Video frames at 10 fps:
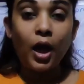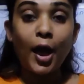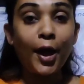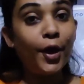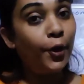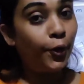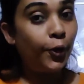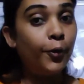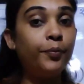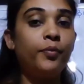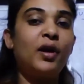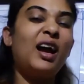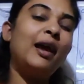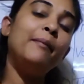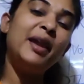I hope
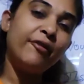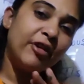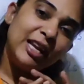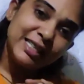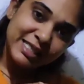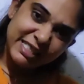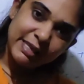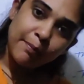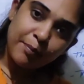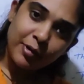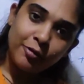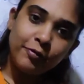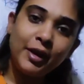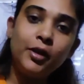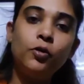I made really simple
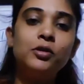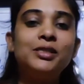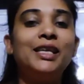videos,